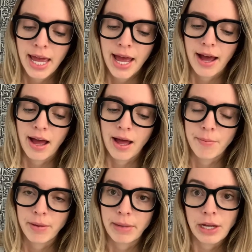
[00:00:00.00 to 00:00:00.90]

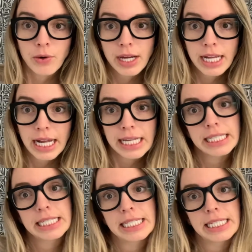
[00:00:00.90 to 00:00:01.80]
On my my grid, I
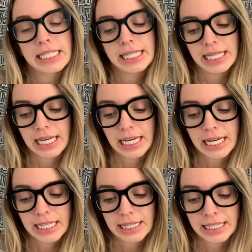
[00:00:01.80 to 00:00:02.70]
listed the
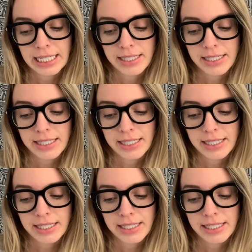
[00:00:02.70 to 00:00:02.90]
Lisa